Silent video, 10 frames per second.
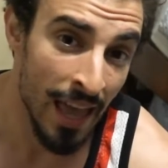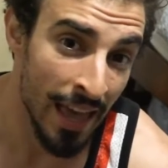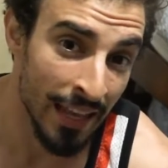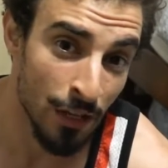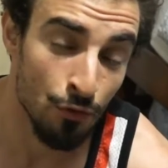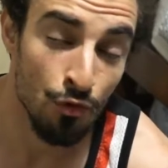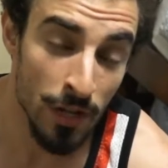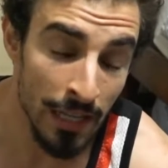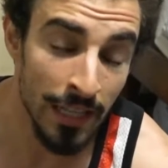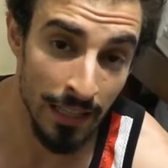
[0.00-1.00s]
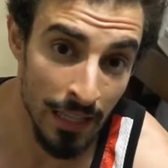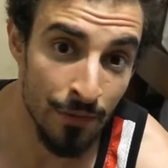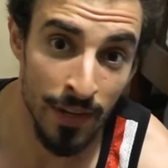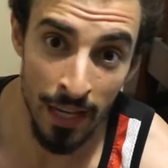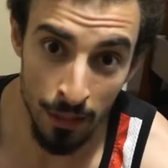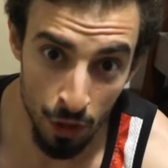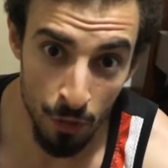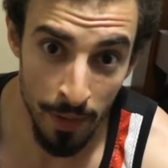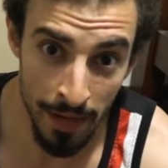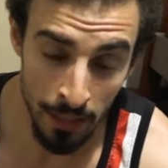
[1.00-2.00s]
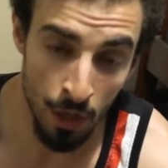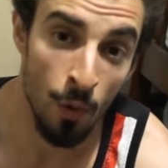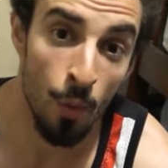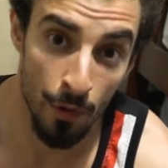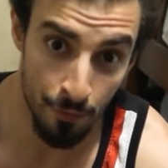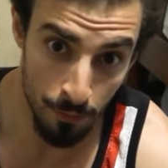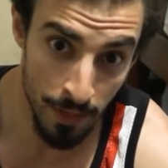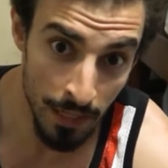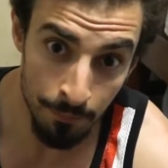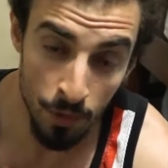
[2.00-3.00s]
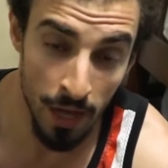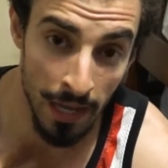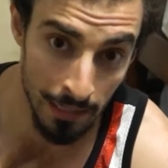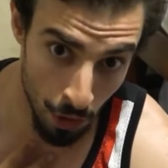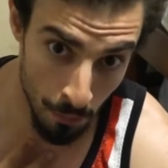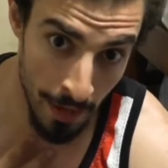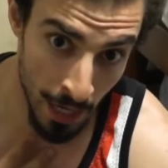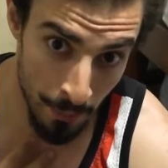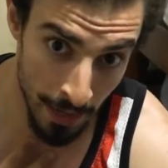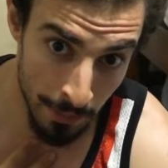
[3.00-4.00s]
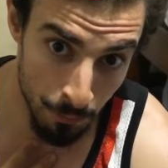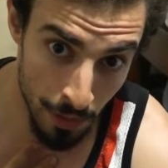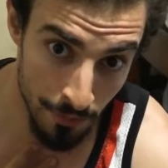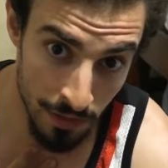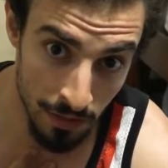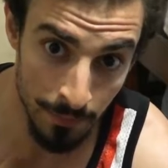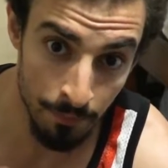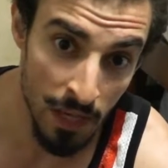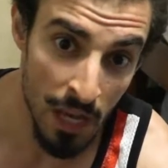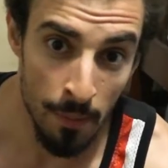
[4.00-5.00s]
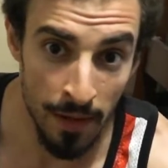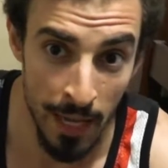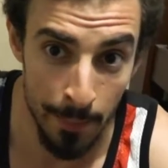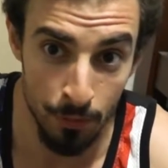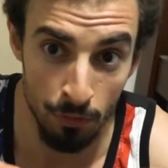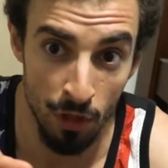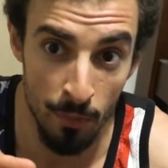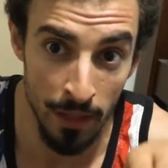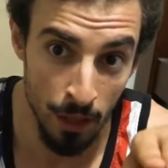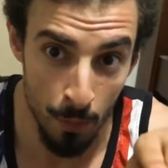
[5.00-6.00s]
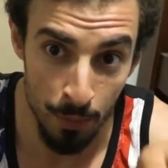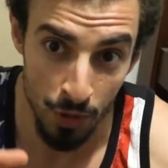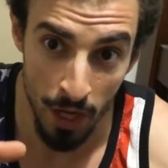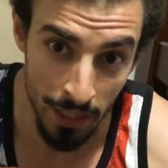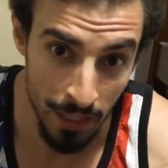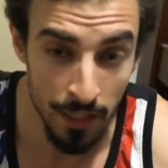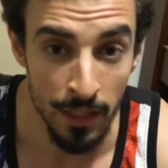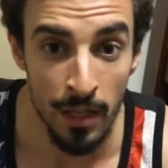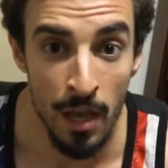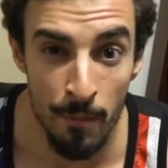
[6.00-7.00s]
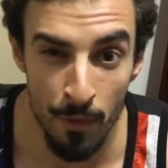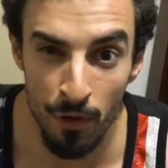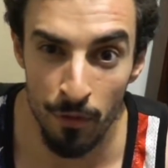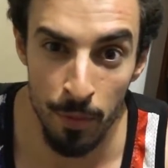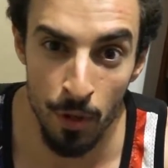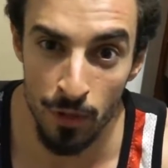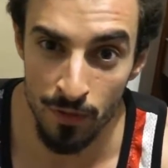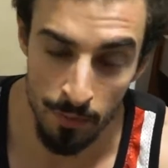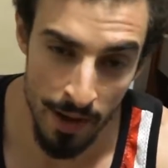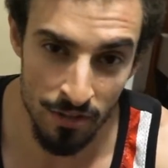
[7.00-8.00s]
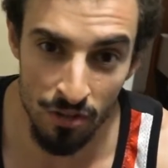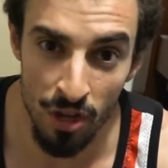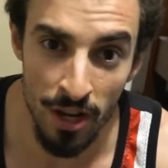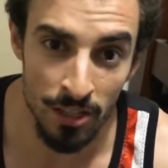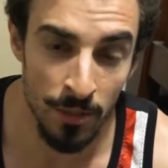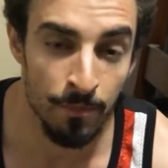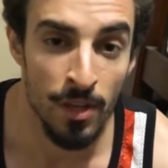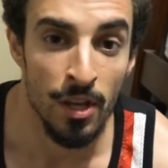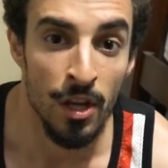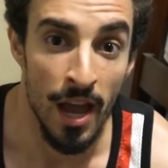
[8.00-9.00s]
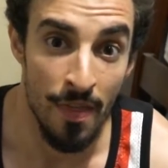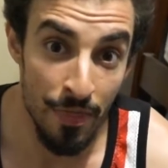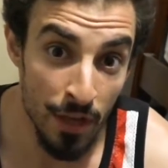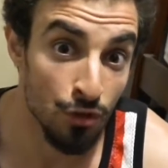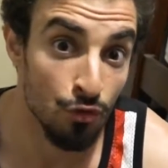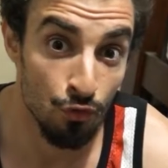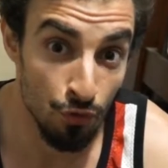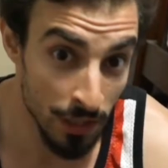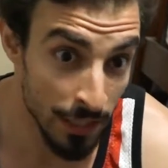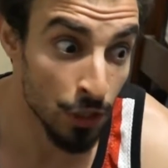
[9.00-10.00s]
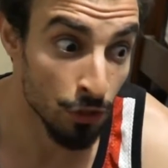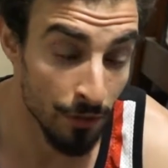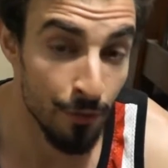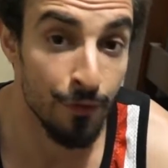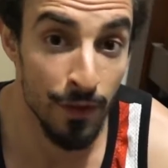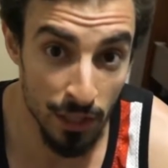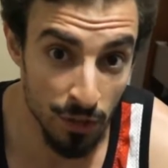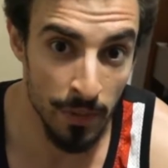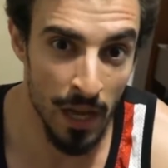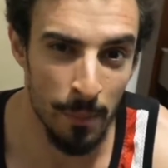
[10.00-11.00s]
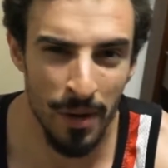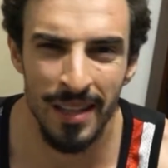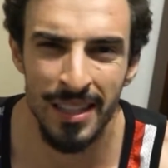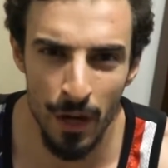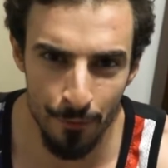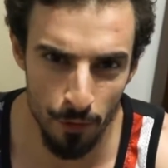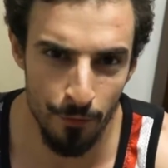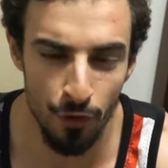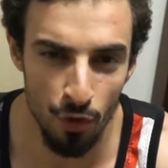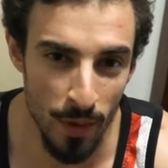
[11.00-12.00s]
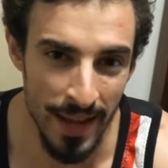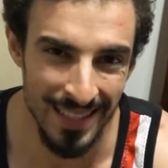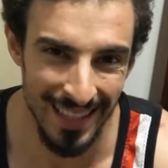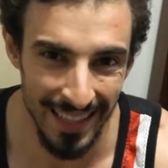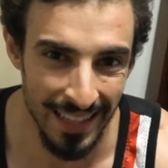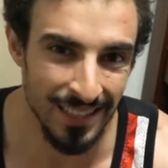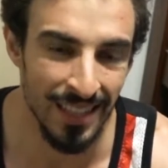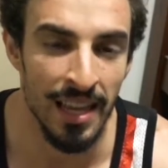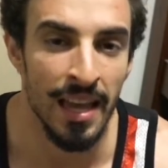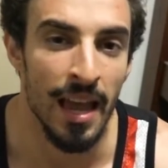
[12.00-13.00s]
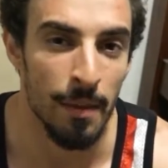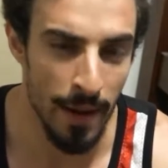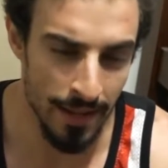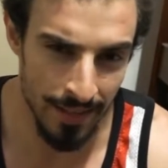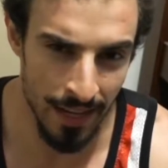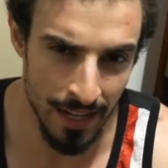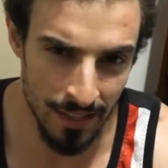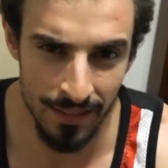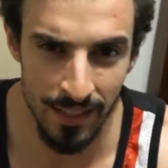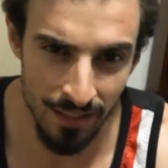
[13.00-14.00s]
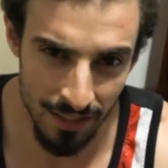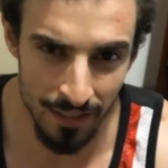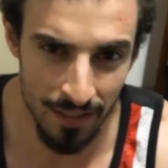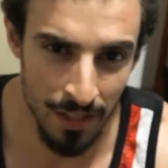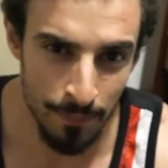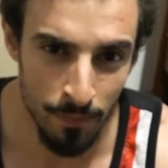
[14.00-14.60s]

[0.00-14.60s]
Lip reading: and it can really alleviate a lot of pain. I know it worked for me. I had a lot of back pain previously. My hips were a little bit lopsided because of some exercise, and this literally fixed me up. But I did it for a few weeks at least and maintain a consistent